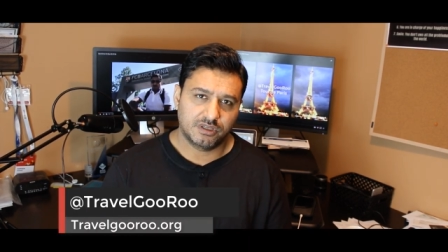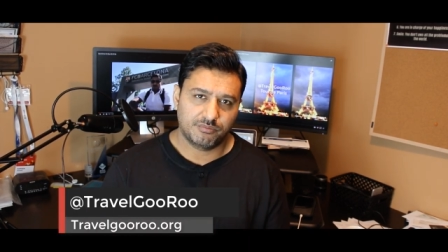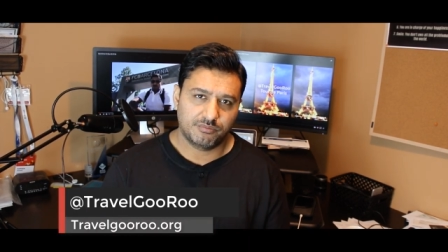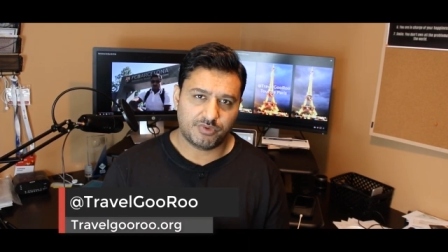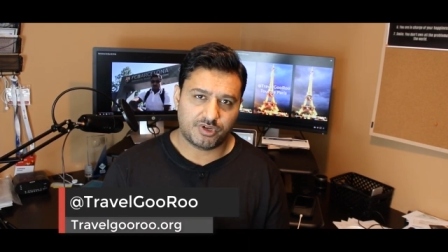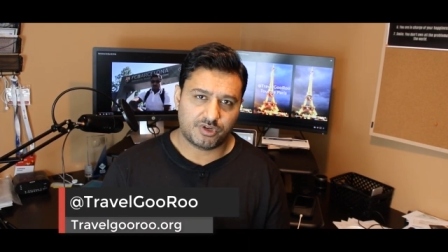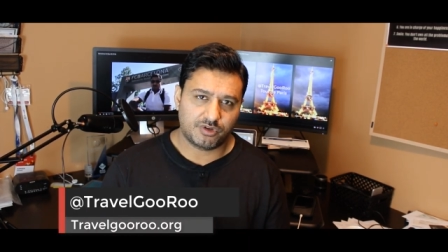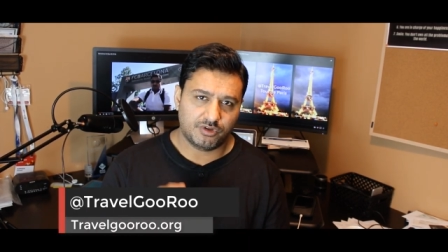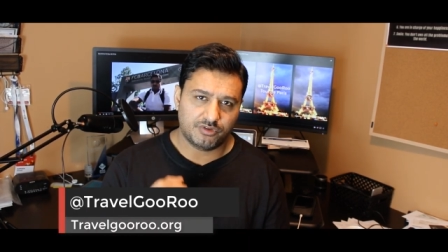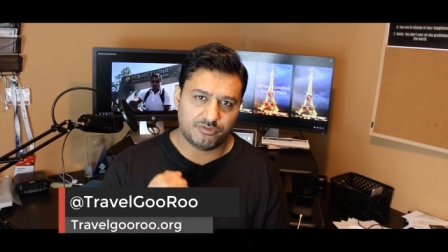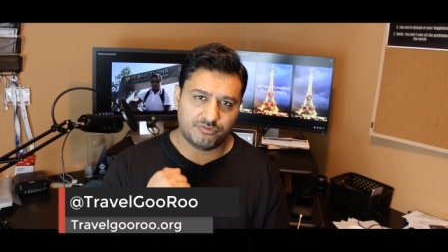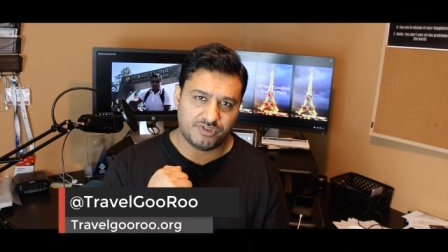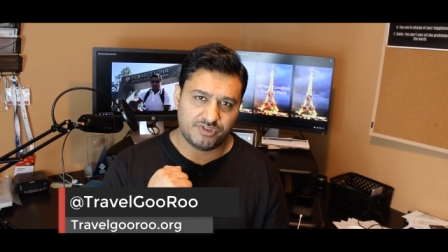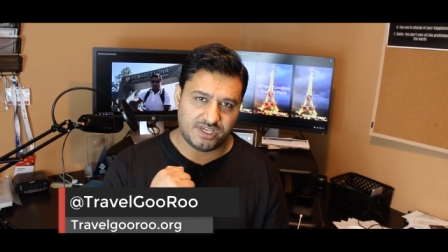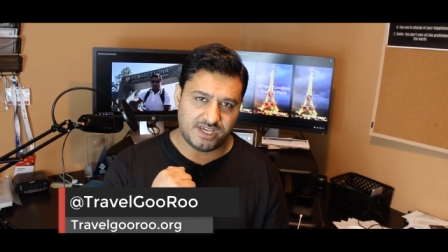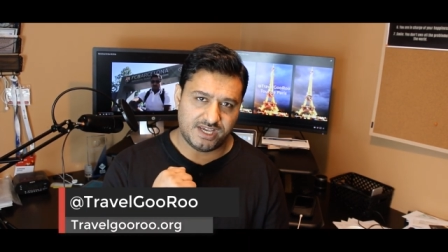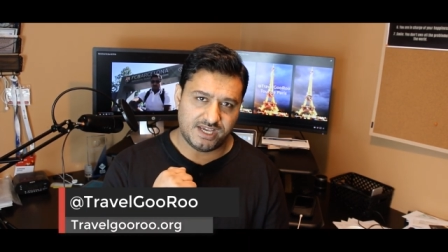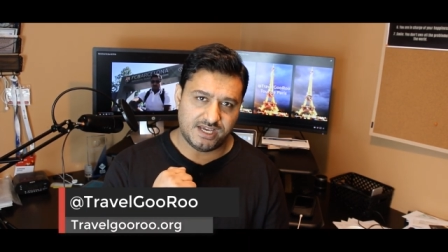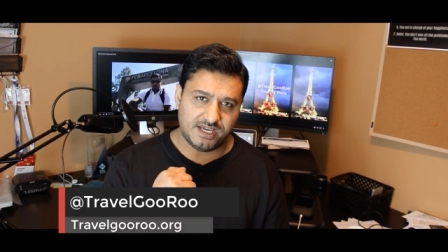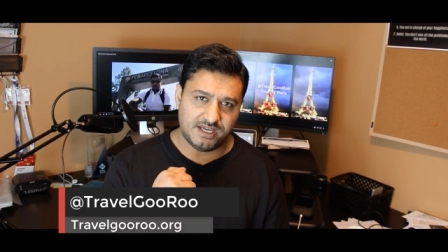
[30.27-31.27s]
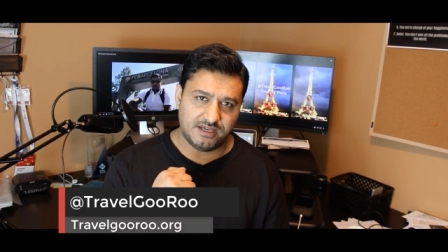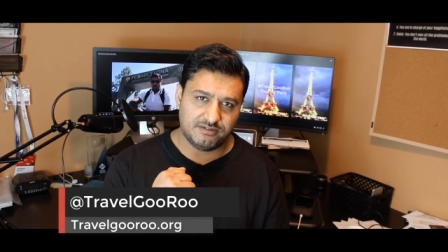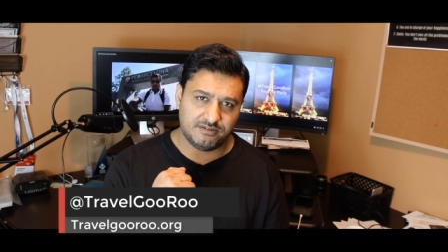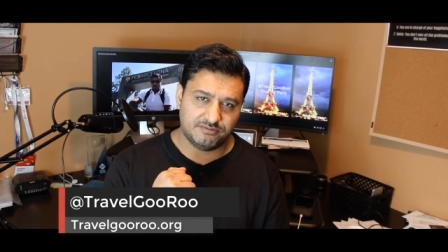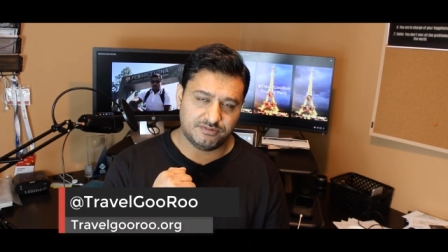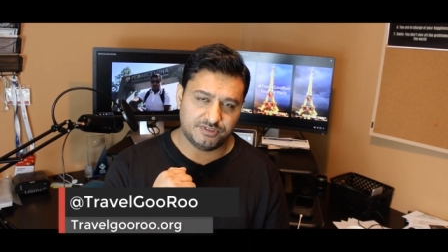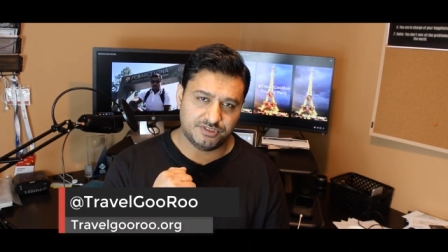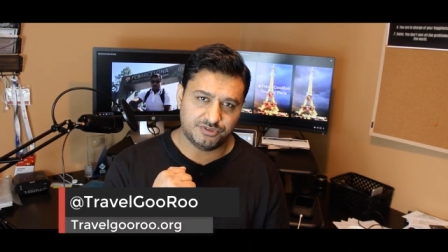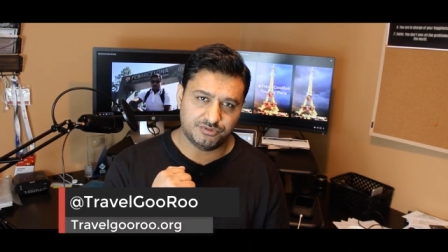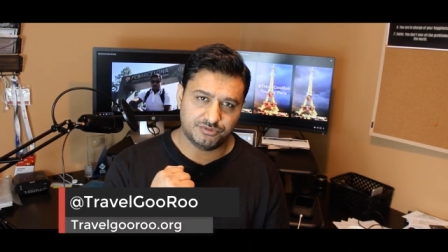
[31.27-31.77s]
Because we have
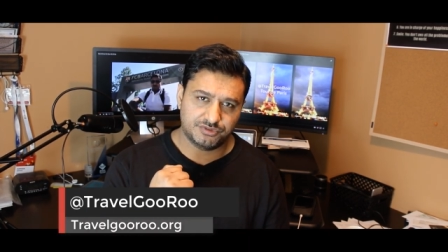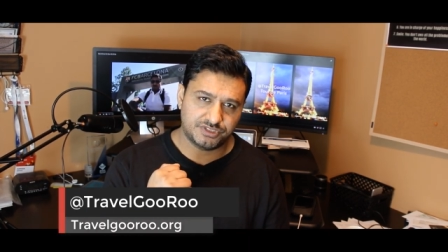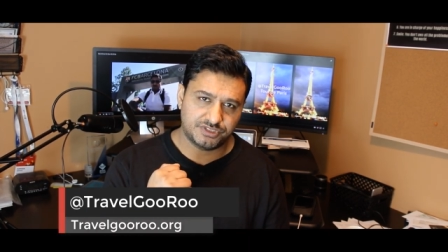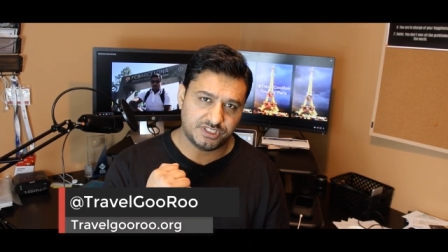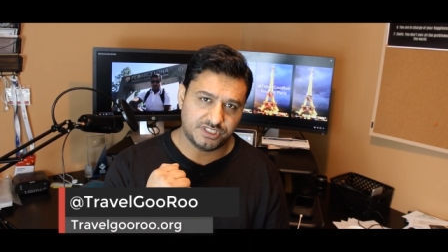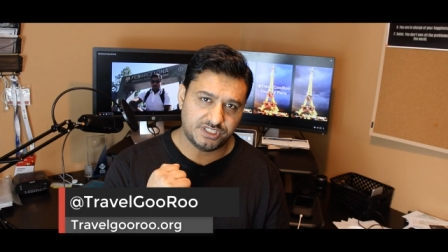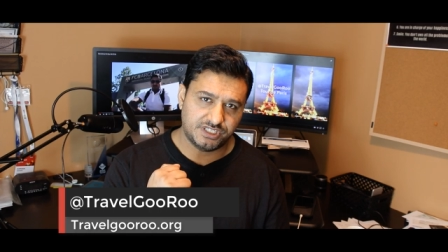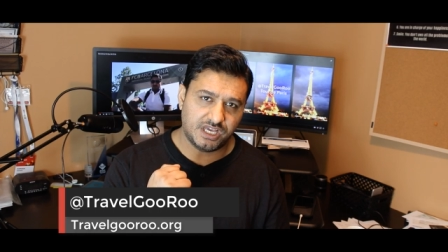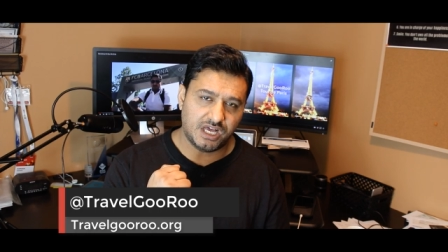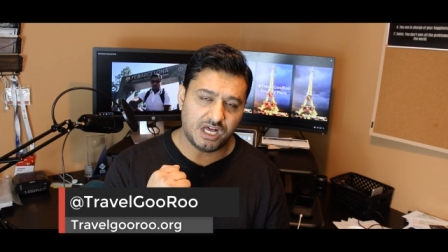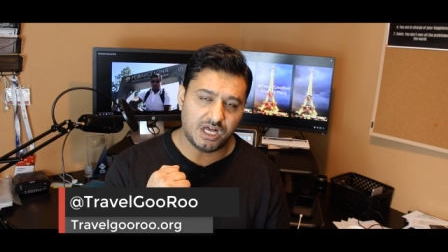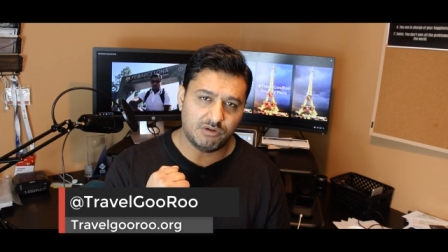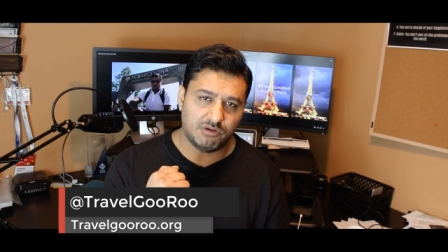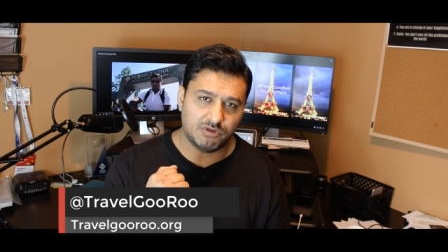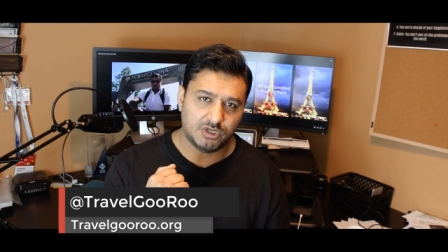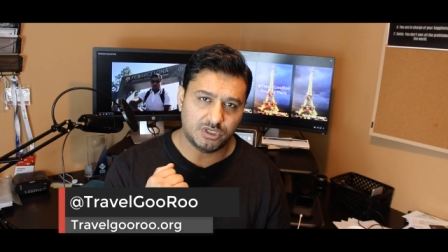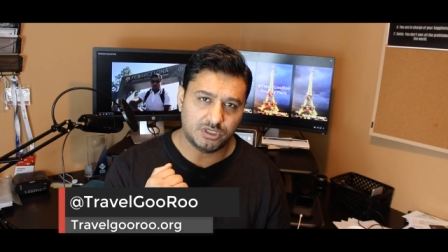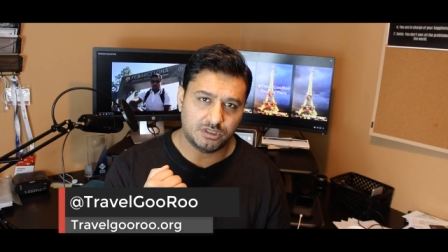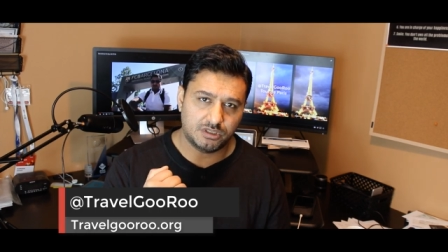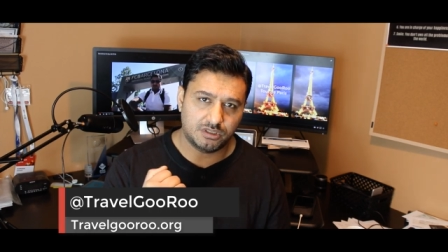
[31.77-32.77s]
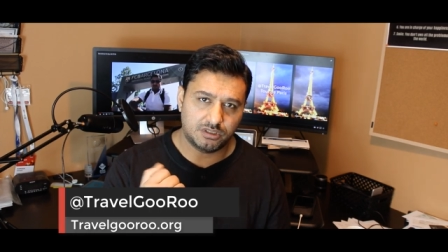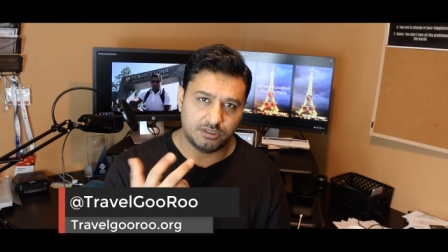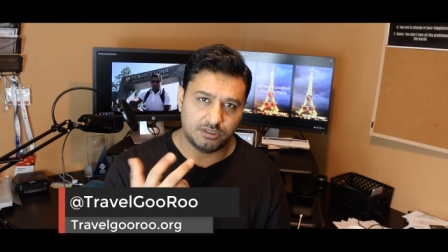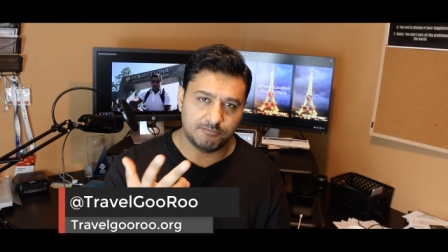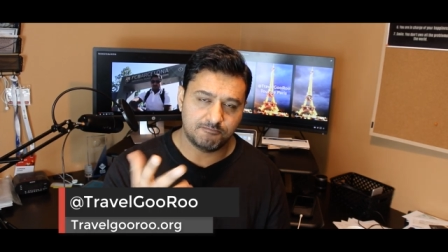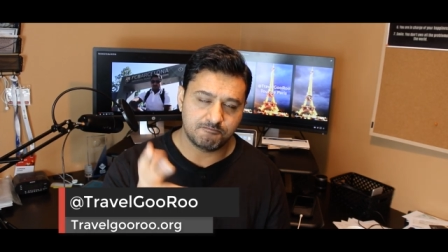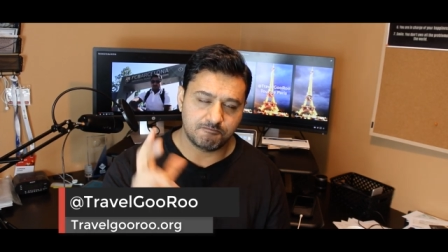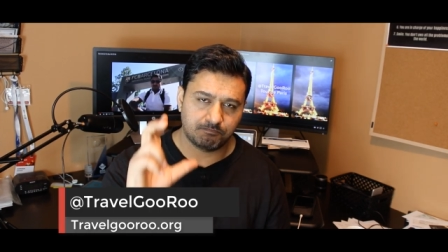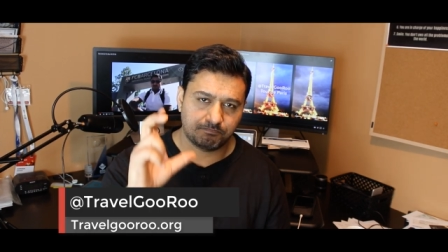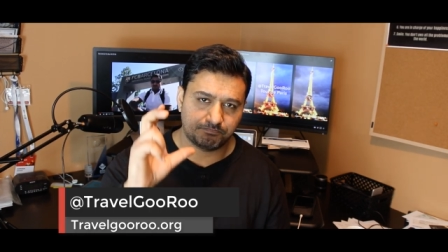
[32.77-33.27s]
usually
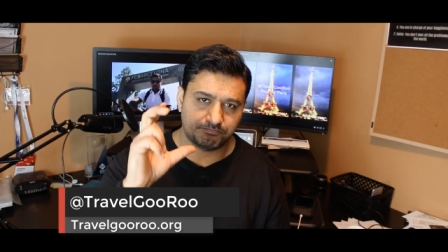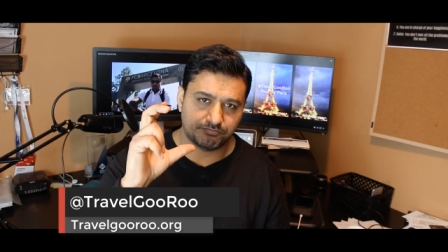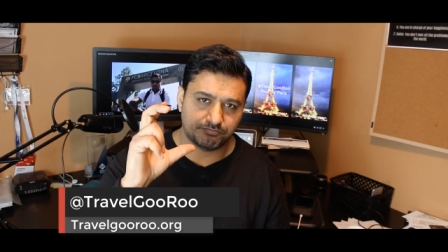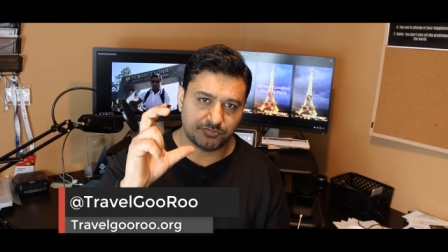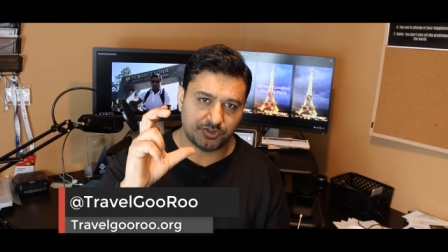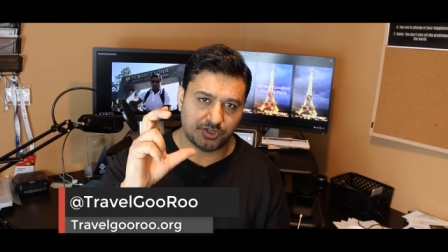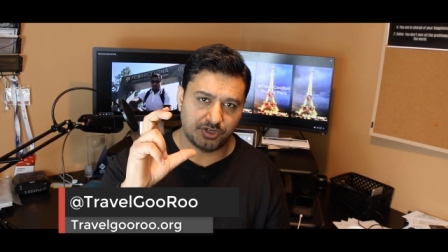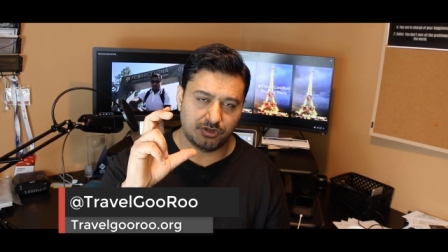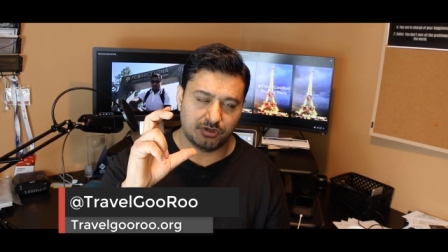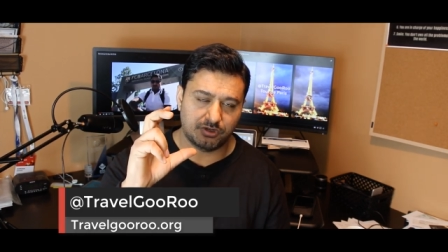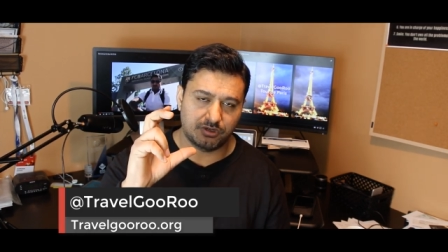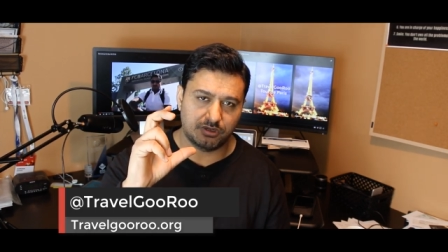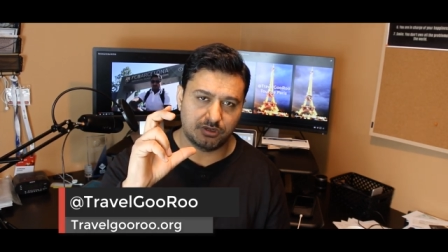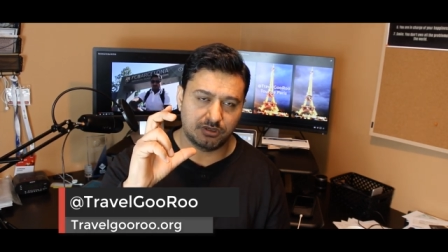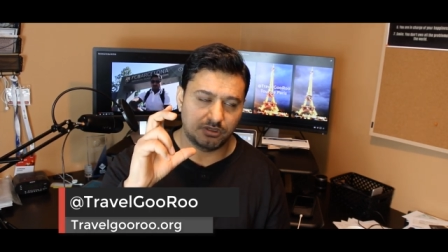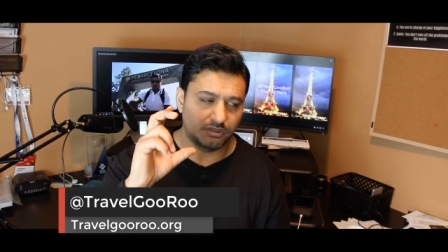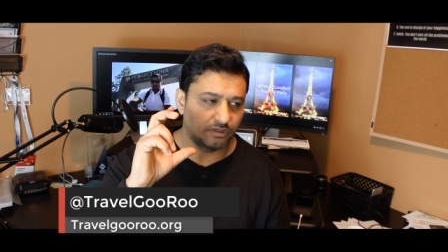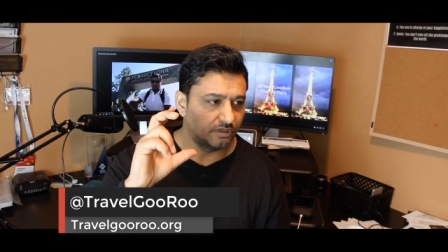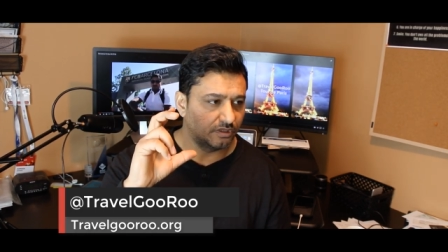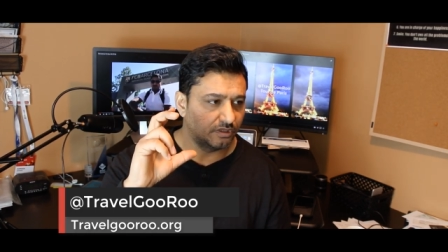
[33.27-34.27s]
your